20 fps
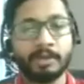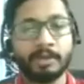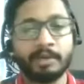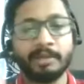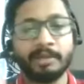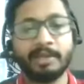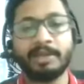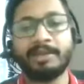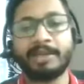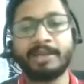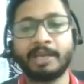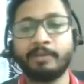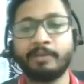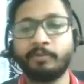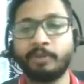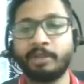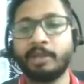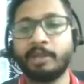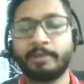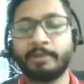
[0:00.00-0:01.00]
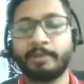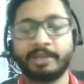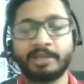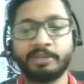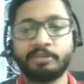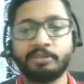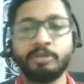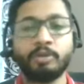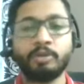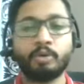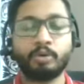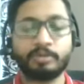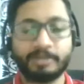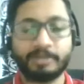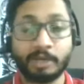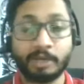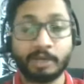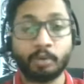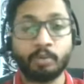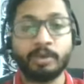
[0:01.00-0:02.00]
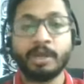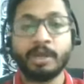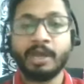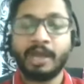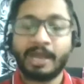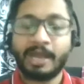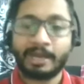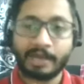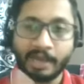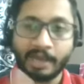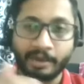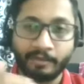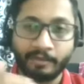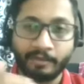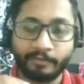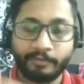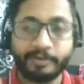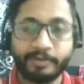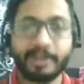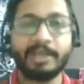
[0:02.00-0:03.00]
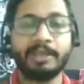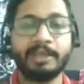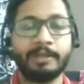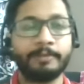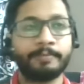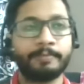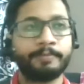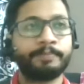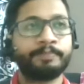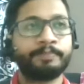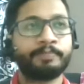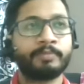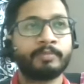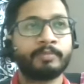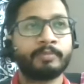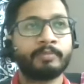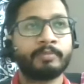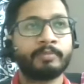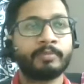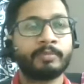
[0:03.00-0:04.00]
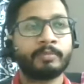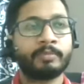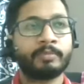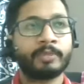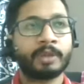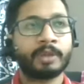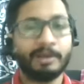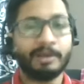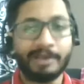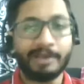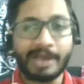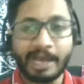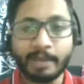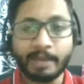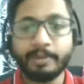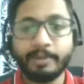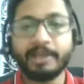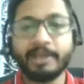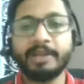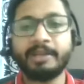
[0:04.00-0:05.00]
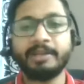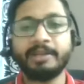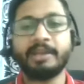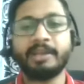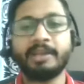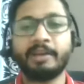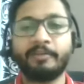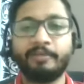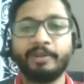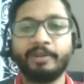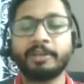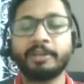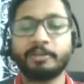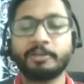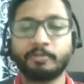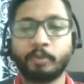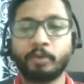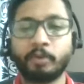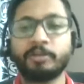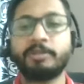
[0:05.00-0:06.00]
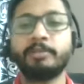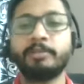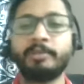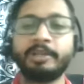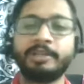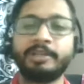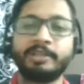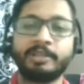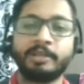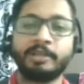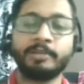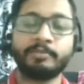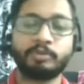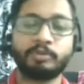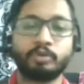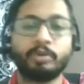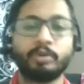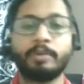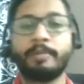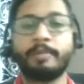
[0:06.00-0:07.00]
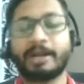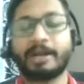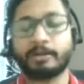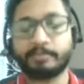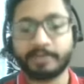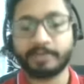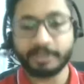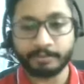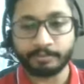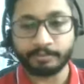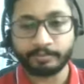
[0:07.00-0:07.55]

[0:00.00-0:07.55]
real time, when the application goes down and every liability, every responsibility comes to the backup team